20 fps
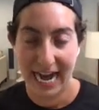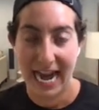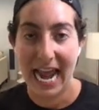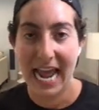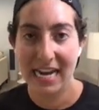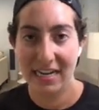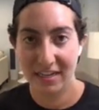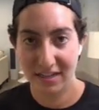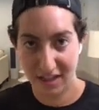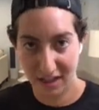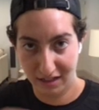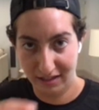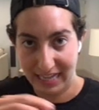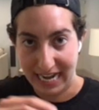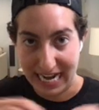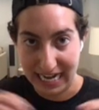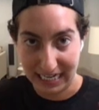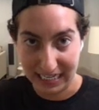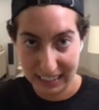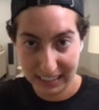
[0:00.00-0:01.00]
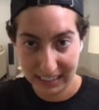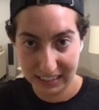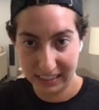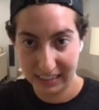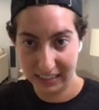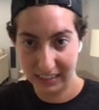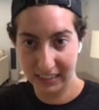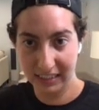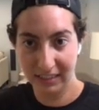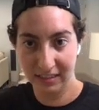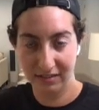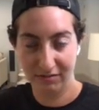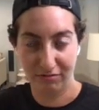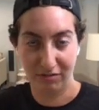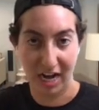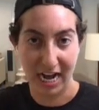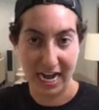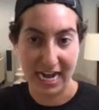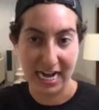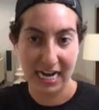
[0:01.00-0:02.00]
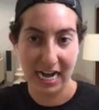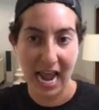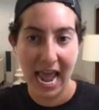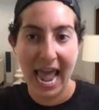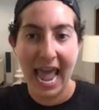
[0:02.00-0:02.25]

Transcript: and the latest, right?